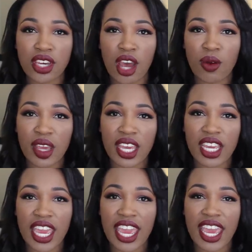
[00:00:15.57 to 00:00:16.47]

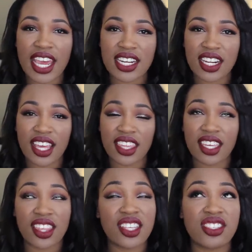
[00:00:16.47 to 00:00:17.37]
going and I
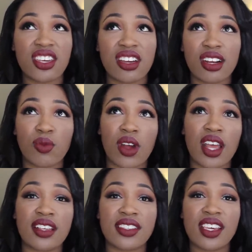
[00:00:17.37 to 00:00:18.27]
think this year
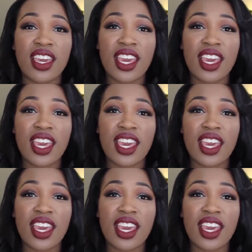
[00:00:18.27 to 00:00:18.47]
was